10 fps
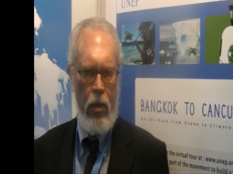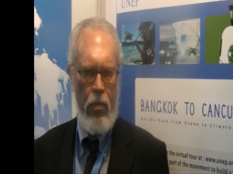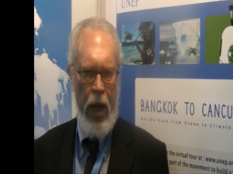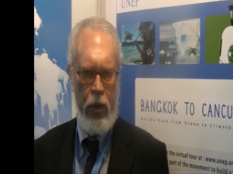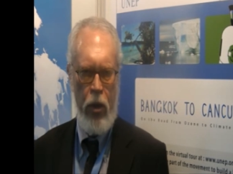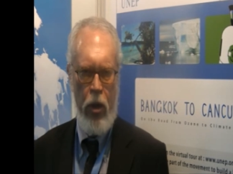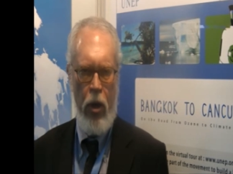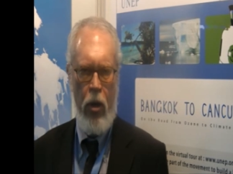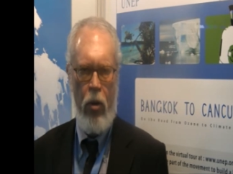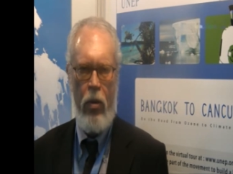
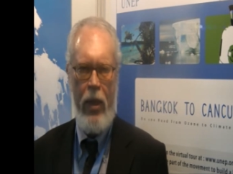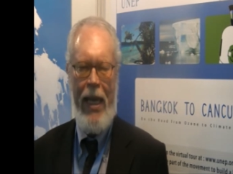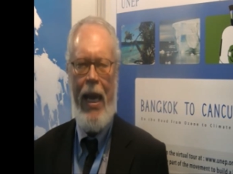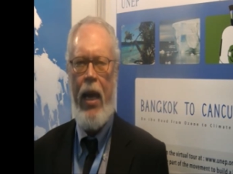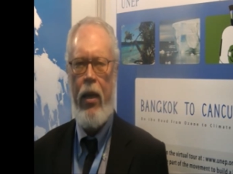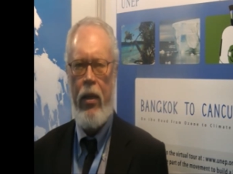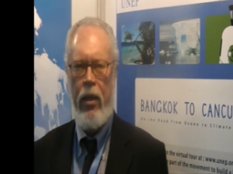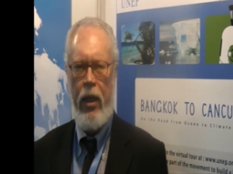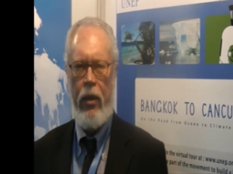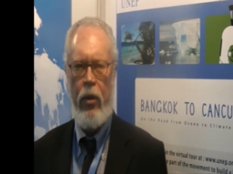Mexico,
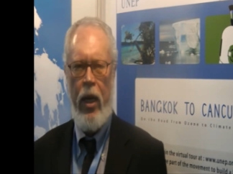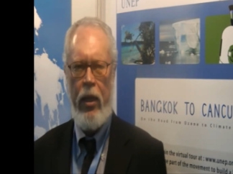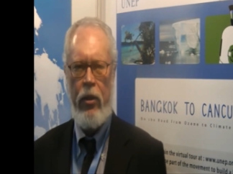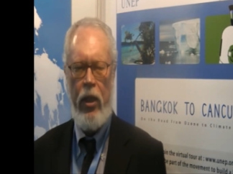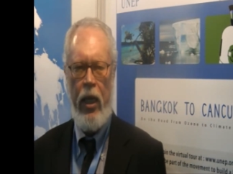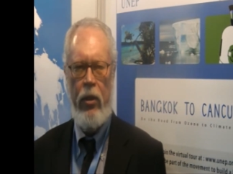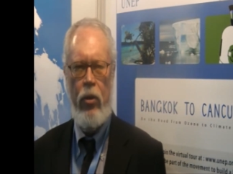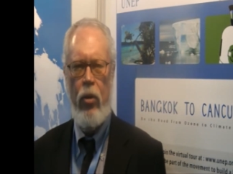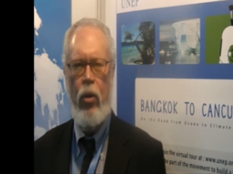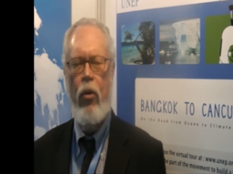Canada, and the United
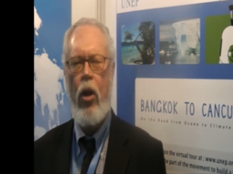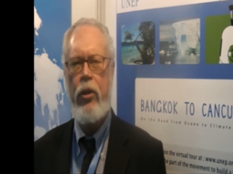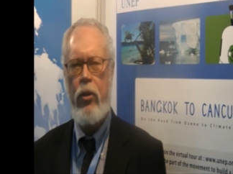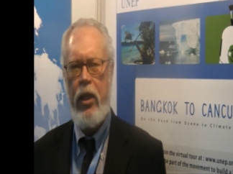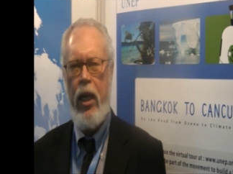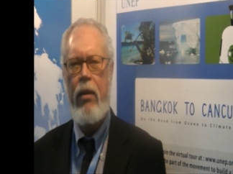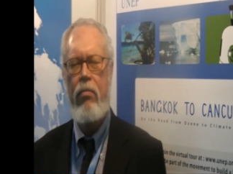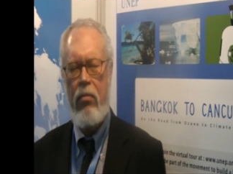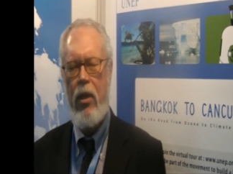States, who have also said,